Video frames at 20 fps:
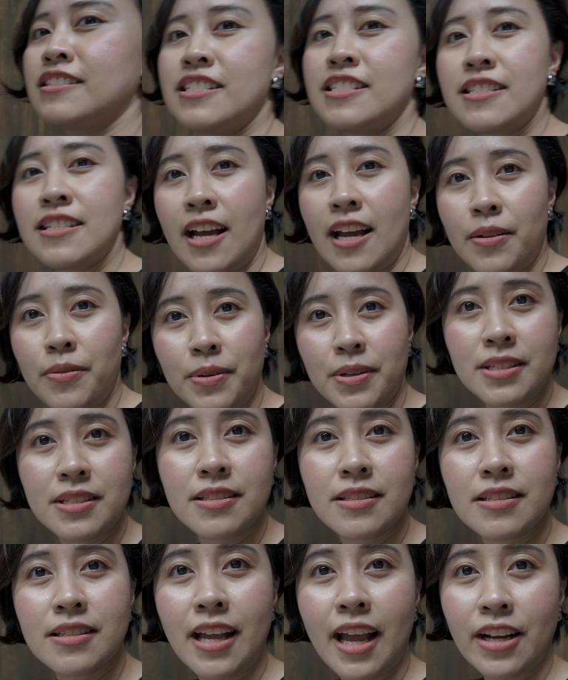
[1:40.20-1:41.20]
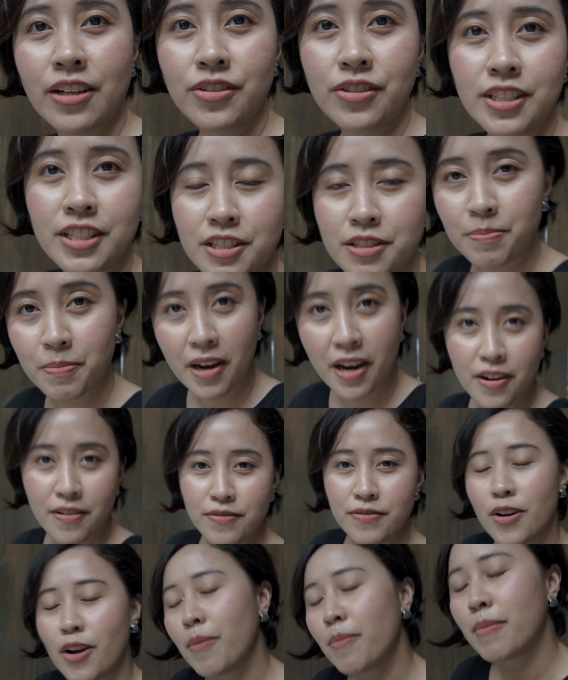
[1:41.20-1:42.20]
style was actually inspired
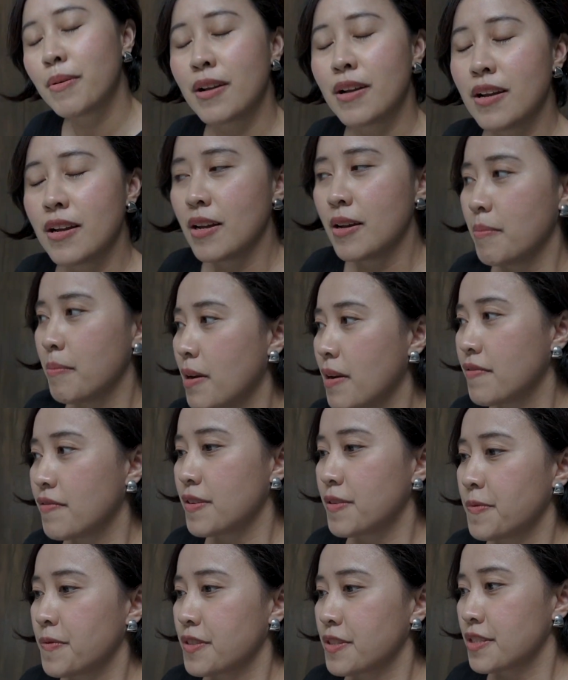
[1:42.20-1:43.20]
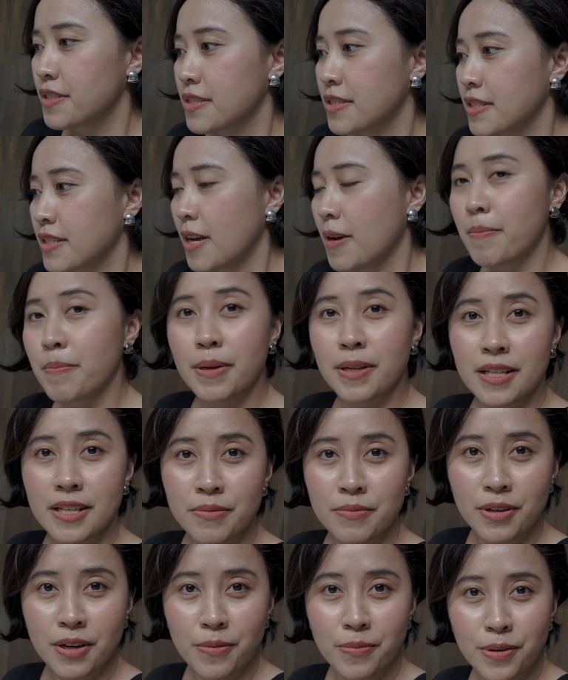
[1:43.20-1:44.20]
from my previous
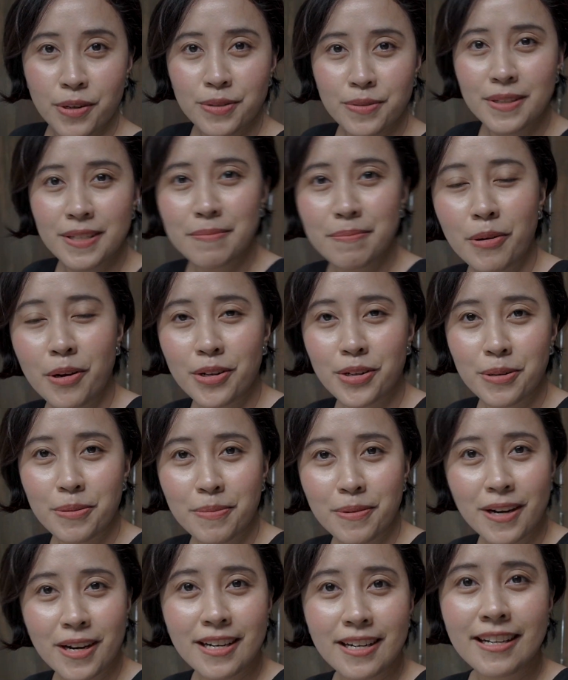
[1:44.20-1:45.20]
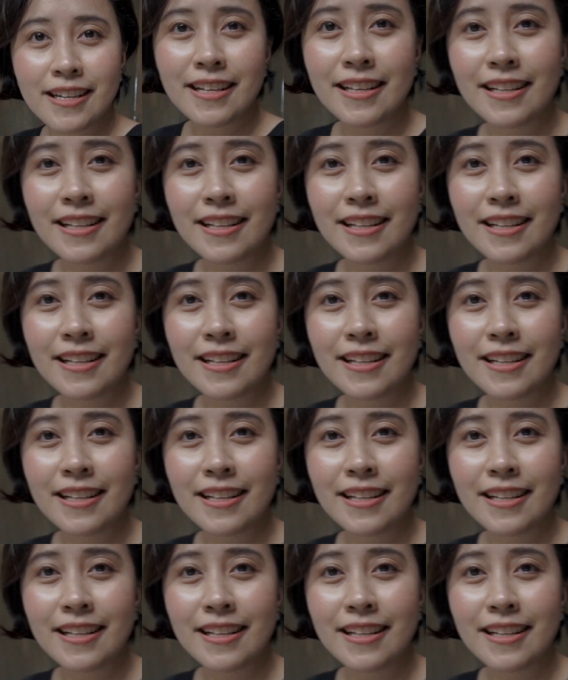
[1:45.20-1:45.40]
company where I worked with, Pottery Barn.